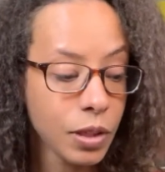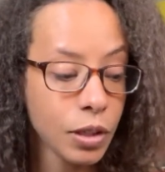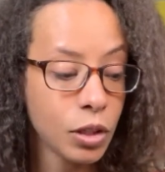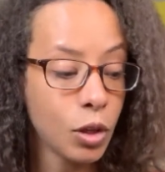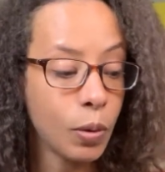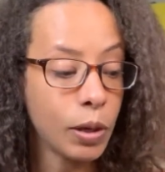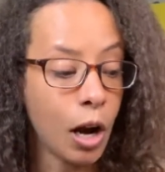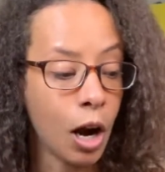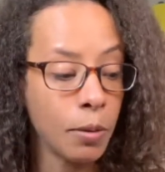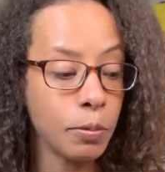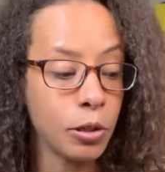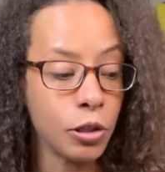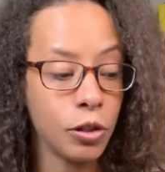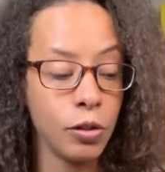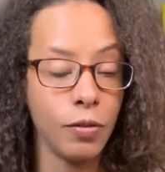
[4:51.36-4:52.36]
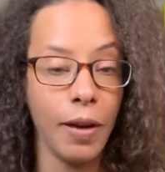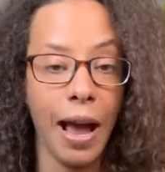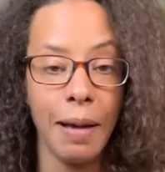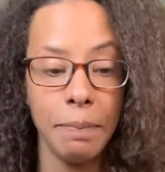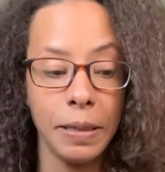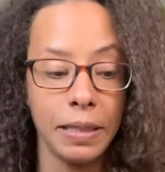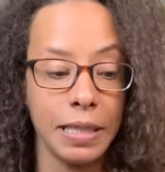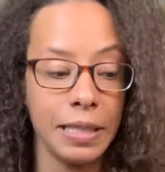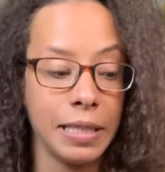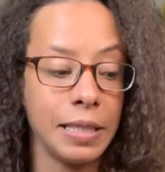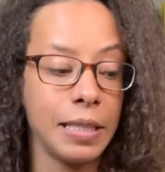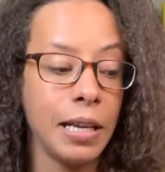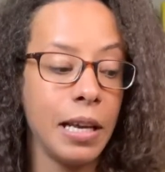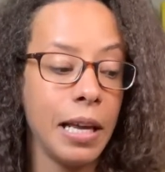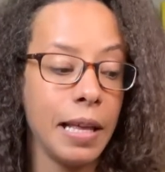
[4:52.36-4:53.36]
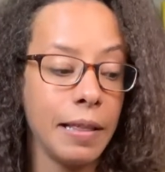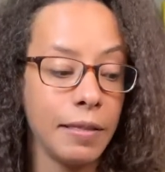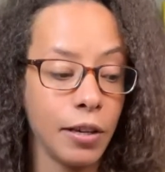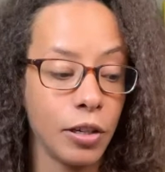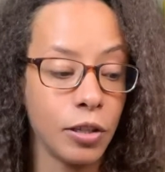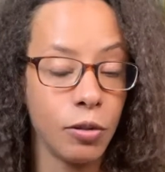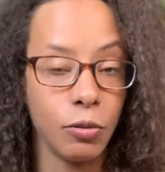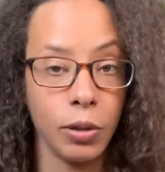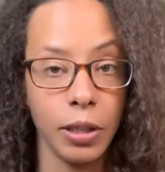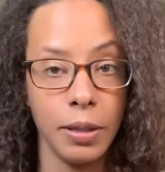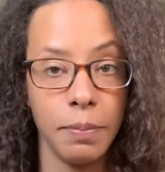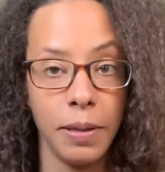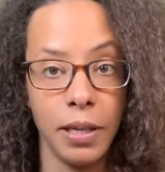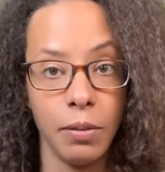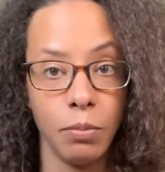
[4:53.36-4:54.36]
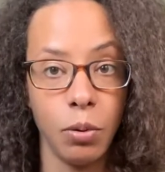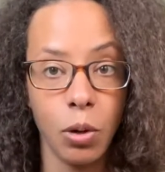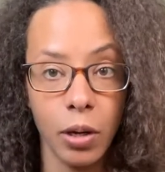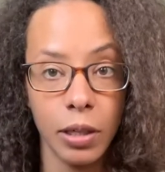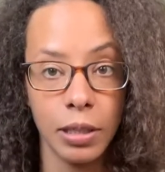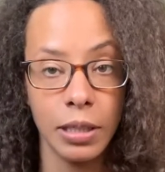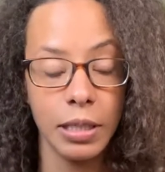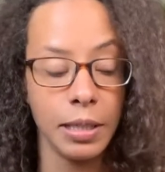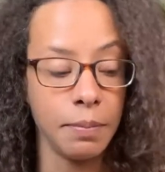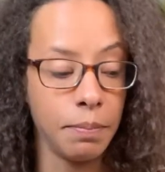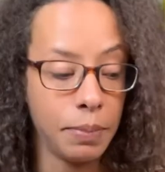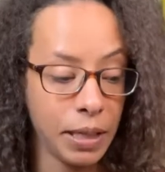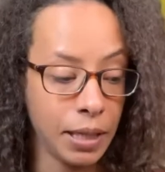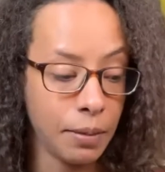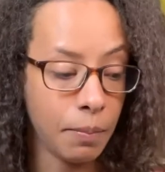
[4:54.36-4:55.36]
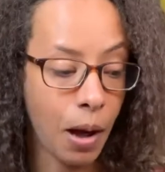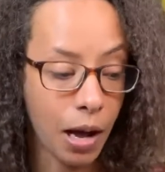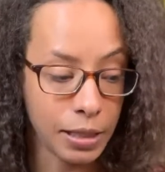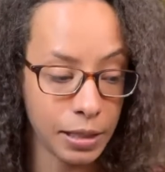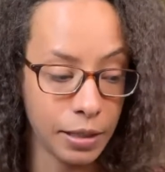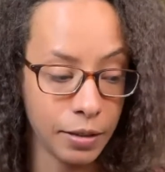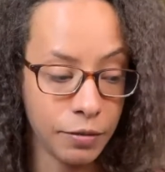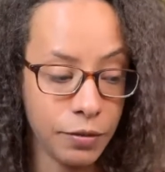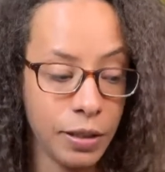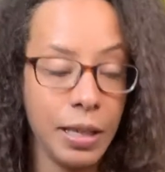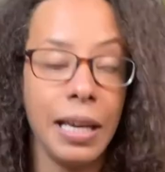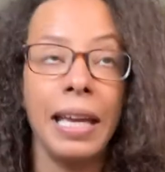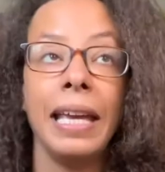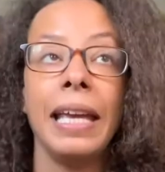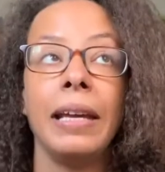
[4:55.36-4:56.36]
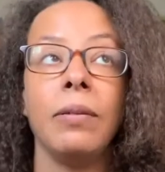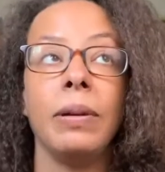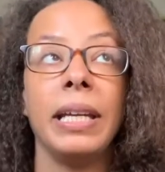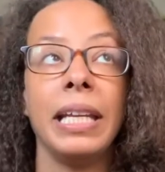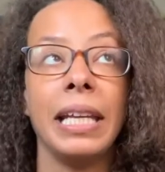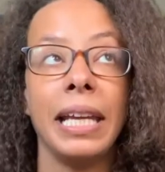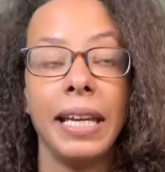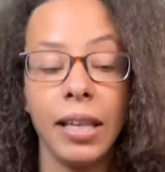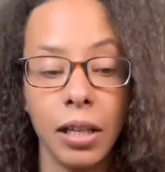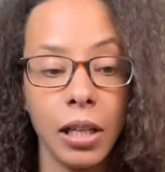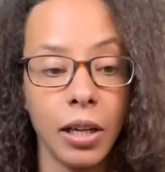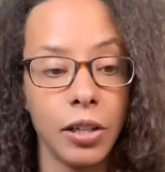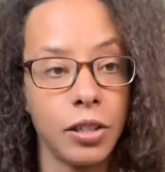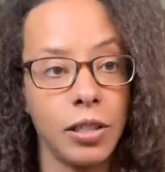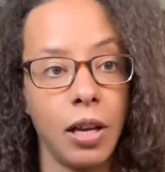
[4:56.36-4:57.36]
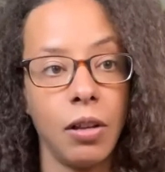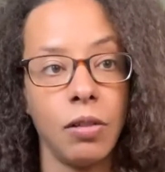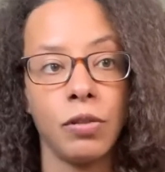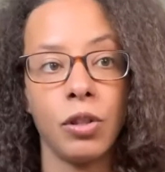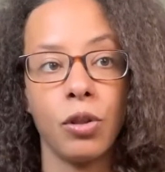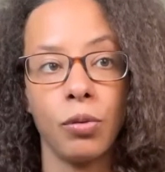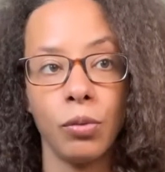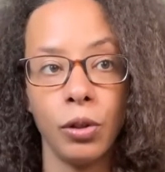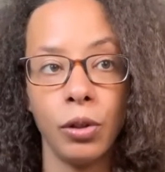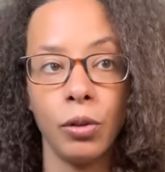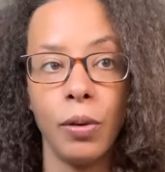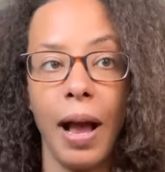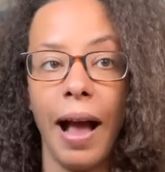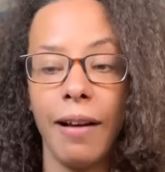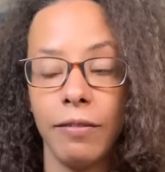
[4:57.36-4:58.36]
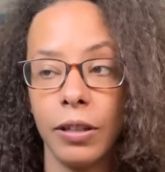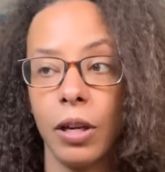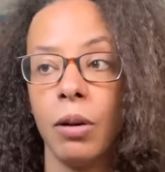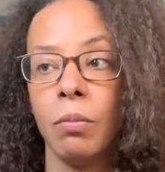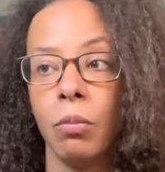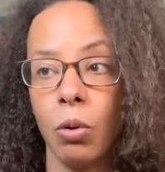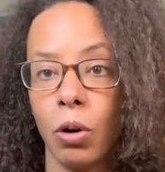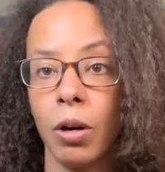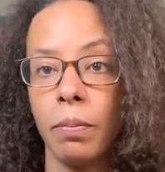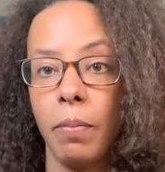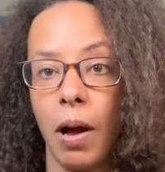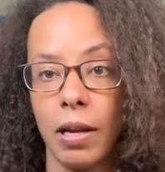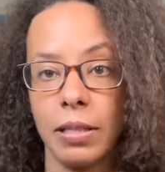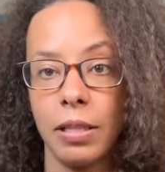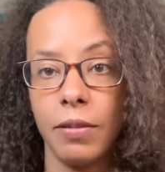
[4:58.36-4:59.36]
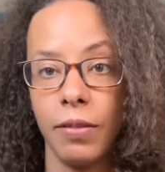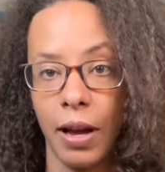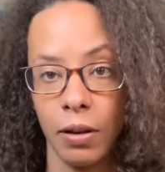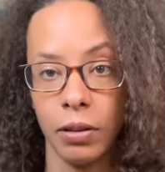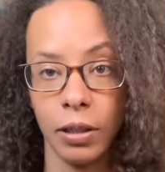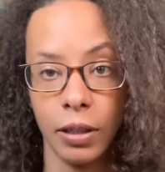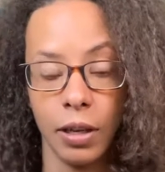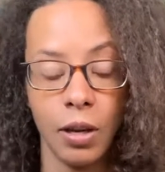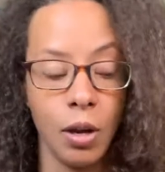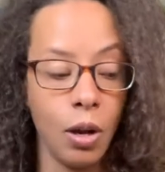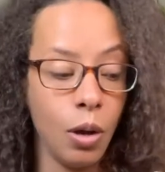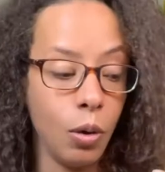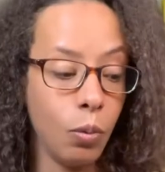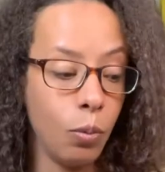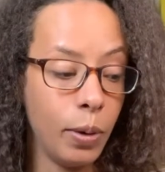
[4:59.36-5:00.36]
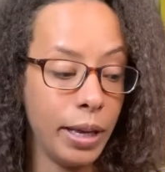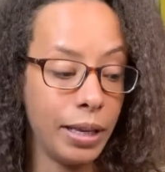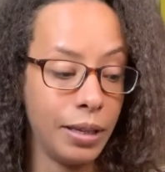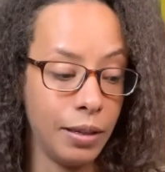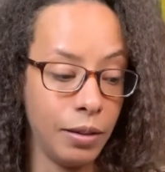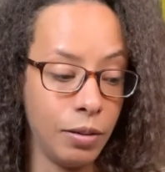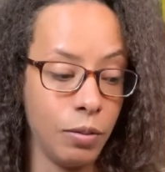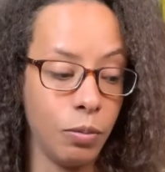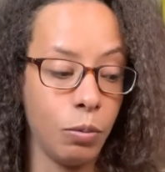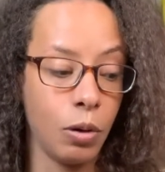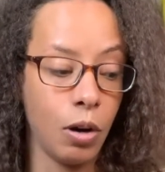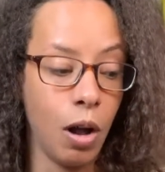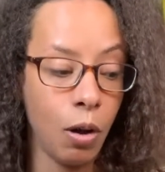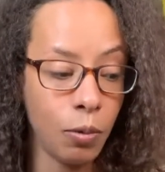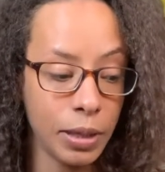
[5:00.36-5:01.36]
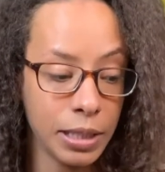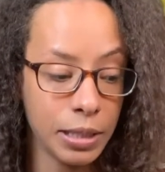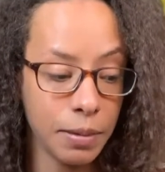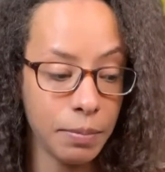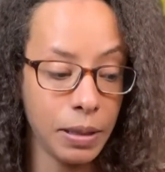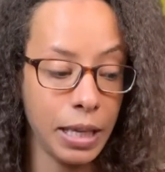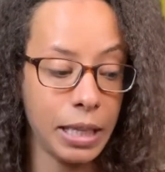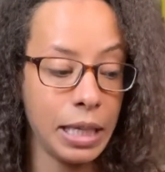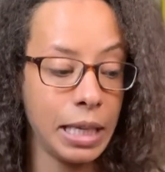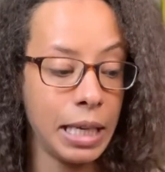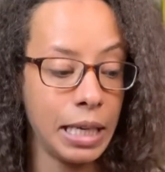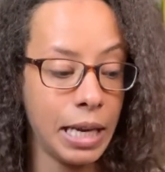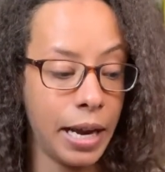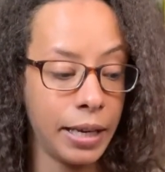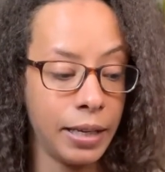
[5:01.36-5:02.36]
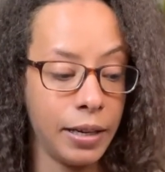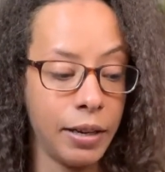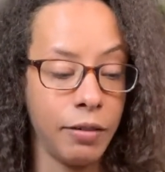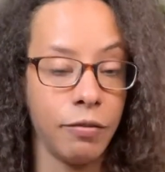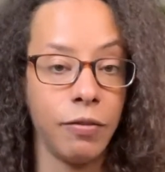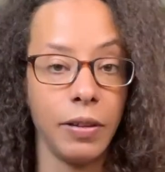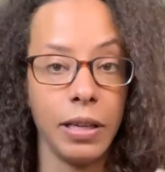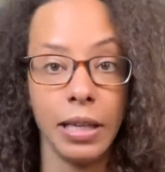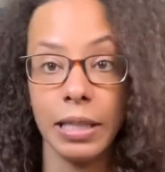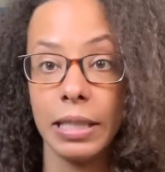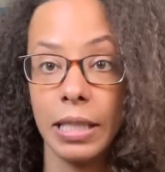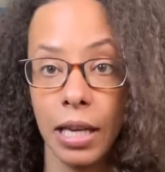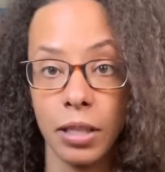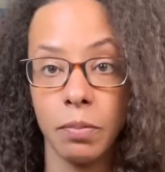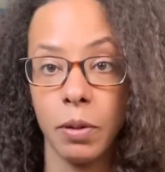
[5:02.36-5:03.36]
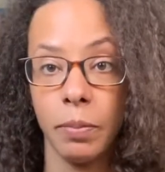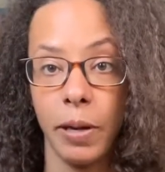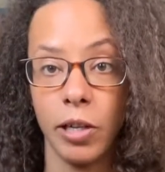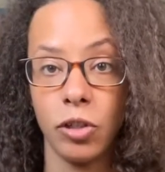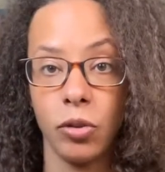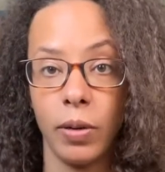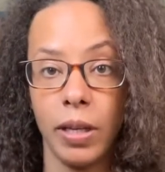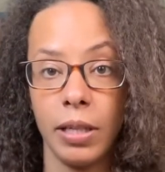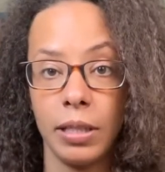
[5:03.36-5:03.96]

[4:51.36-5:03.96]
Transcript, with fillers: So, in our pursuit of happiness, there's a really big importance in being positive. We can heal ourselves through having a more positive outlook. When we're always complaining and negative, it does perpetuate